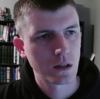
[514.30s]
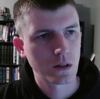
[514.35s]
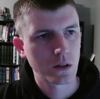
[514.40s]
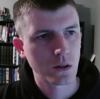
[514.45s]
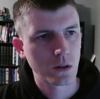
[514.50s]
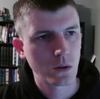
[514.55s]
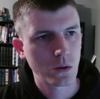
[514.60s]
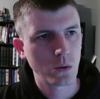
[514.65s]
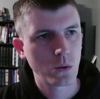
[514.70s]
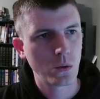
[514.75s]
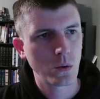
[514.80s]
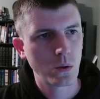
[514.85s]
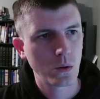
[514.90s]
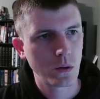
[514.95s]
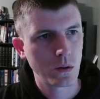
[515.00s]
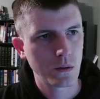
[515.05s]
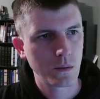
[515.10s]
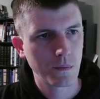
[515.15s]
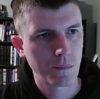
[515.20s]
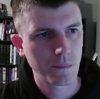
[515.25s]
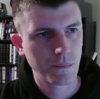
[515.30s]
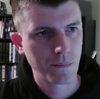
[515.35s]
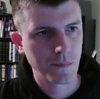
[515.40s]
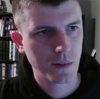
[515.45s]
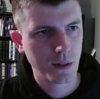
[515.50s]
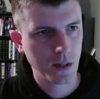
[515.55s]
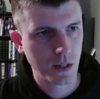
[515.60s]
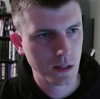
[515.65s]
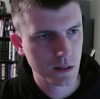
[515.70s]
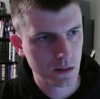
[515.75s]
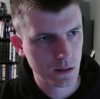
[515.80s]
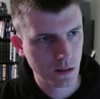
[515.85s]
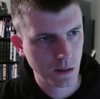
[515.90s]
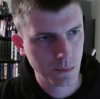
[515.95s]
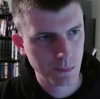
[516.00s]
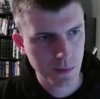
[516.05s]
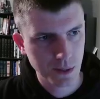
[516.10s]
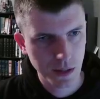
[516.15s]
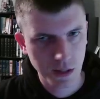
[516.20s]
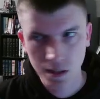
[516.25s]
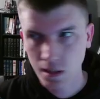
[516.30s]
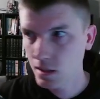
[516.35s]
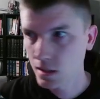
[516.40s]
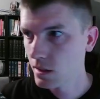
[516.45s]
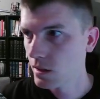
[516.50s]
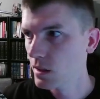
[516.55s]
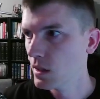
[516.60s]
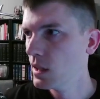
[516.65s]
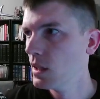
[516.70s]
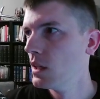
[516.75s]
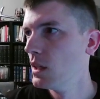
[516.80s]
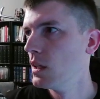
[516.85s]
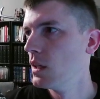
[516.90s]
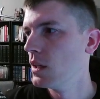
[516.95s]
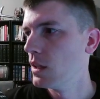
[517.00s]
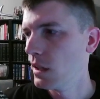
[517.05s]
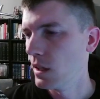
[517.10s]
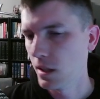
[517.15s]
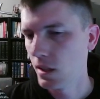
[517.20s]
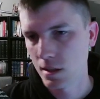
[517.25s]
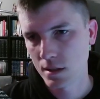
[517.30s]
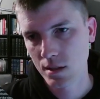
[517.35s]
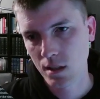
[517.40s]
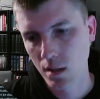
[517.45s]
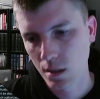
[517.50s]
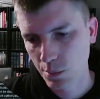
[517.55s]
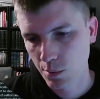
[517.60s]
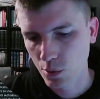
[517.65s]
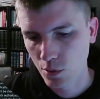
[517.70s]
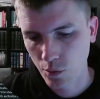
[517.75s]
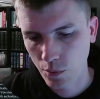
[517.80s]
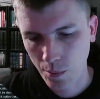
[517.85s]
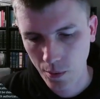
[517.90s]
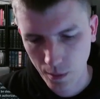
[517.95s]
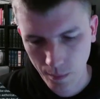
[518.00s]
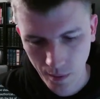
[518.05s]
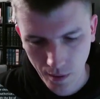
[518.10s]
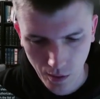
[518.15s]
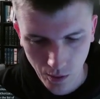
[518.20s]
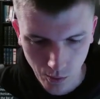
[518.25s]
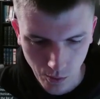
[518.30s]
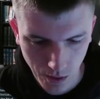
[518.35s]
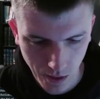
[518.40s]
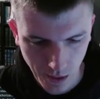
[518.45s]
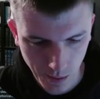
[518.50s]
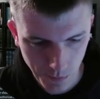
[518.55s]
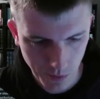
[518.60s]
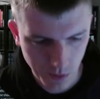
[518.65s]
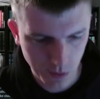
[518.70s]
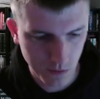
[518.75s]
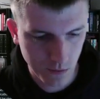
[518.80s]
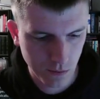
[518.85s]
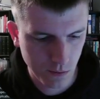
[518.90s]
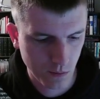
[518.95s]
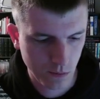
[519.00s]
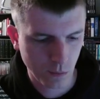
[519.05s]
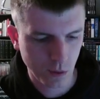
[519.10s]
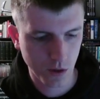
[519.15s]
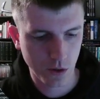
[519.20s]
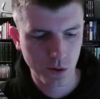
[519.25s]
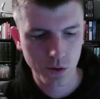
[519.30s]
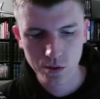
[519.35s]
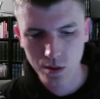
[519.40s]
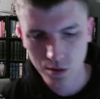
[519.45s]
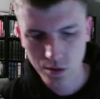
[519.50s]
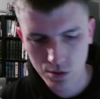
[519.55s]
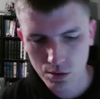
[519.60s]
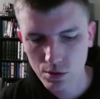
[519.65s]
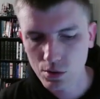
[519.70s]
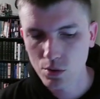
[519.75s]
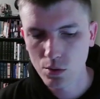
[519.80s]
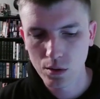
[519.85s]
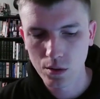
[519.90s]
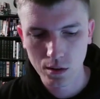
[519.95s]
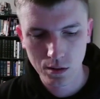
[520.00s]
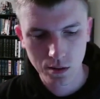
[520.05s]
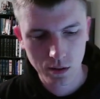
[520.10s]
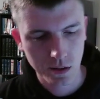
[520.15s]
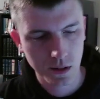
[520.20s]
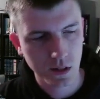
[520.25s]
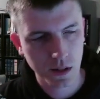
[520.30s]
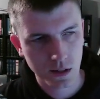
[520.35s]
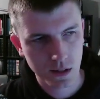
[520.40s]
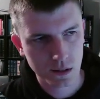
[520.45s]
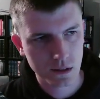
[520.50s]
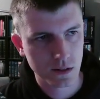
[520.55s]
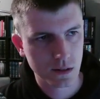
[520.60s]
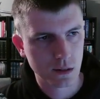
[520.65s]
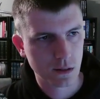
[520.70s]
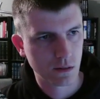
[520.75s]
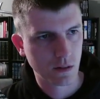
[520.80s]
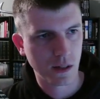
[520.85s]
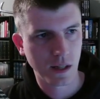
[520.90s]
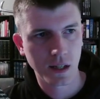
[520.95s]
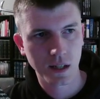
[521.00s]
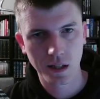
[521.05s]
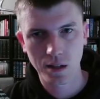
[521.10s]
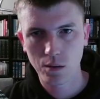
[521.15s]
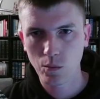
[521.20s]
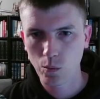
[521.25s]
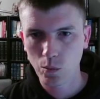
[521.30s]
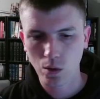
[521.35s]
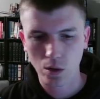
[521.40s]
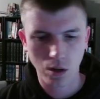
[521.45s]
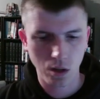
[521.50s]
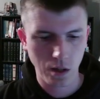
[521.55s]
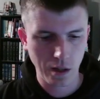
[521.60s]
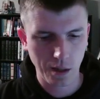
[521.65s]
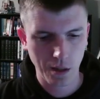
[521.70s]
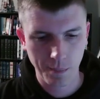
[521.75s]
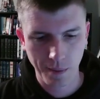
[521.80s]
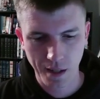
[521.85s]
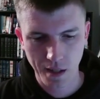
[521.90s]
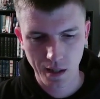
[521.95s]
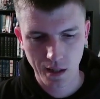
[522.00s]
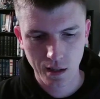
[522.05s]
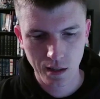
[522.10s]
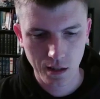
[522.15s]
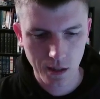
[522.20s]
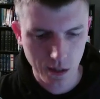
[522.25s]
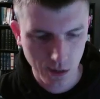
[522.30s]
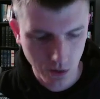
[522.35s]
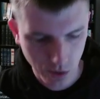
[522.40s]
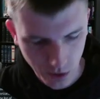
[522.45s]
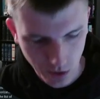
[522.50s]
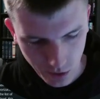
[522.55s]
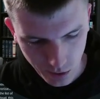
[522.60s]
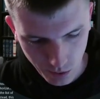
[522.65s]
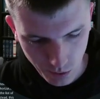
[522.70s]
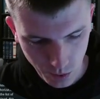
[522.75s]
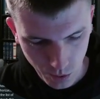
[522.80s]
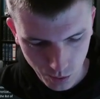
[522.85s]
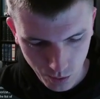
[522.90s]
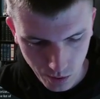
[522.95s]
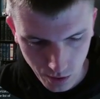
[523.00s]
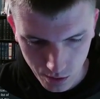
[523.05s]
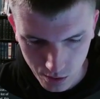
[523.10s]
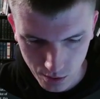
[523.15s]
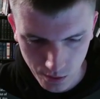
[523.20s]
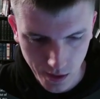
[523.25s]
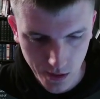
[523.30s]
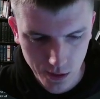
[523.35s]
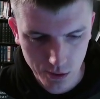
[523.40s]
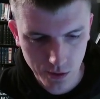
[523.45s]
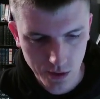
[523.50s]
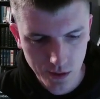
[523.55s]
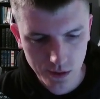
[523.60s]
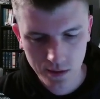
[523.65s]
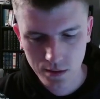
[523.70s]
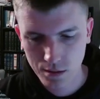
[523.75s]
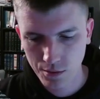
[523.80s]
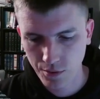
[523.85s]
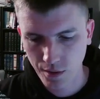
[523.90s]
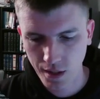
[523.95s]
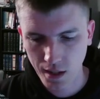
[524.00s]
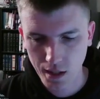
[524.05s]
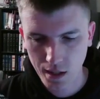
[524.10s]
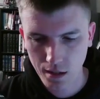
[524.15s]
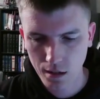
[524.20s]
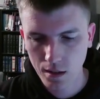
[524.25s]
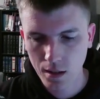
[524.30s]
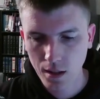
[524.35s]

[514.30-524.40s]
Cool, that's updated. That's kind of the beautiful part about OCaml when you're using Dune, is that it will automatically look through your directories to find